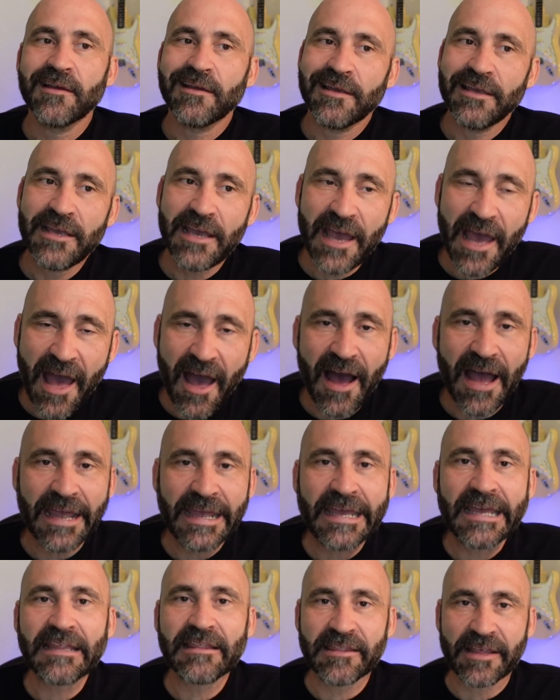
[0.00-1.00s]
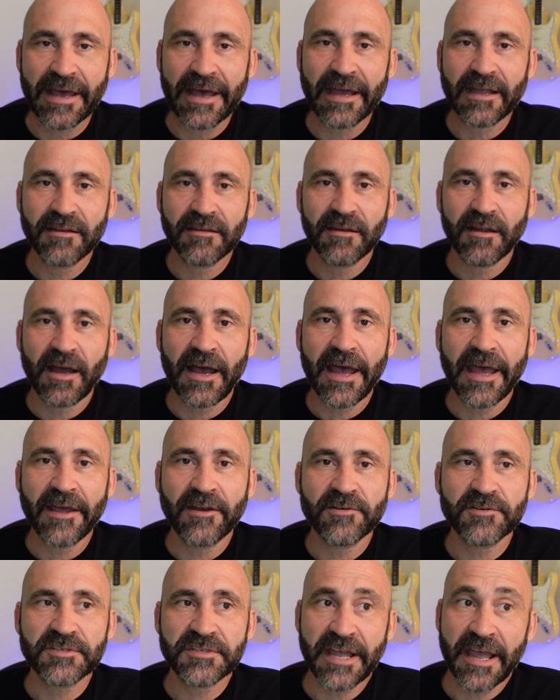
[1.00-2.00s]
Yeah, I get that. I
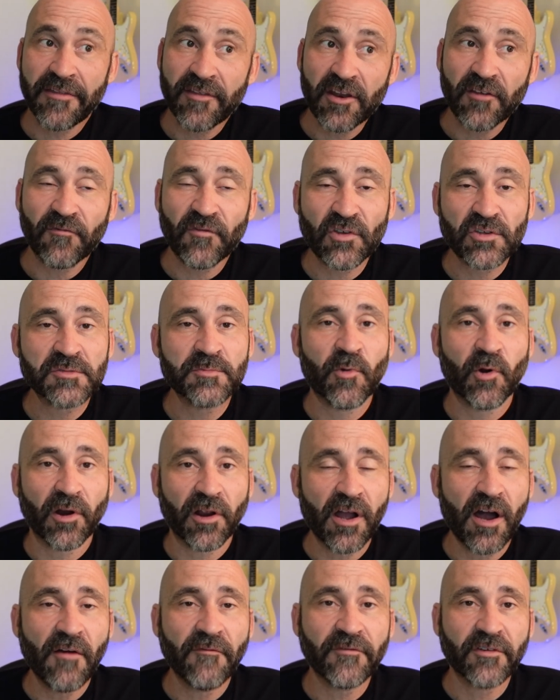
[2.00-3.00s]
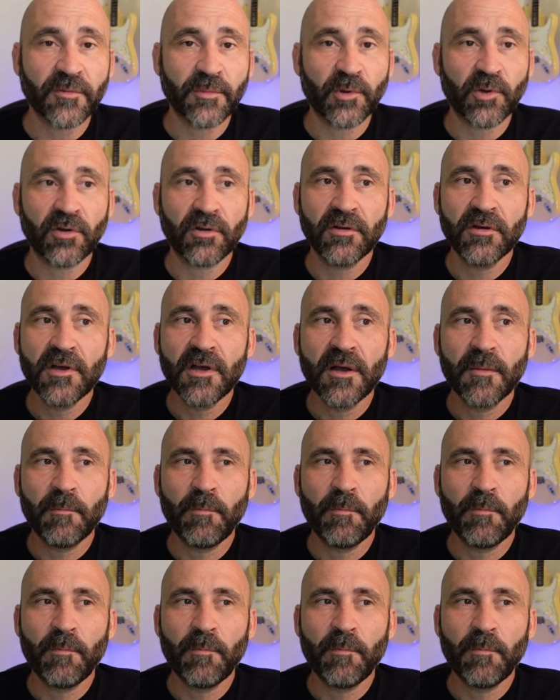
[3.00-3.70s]
understand that it feels more comfortable,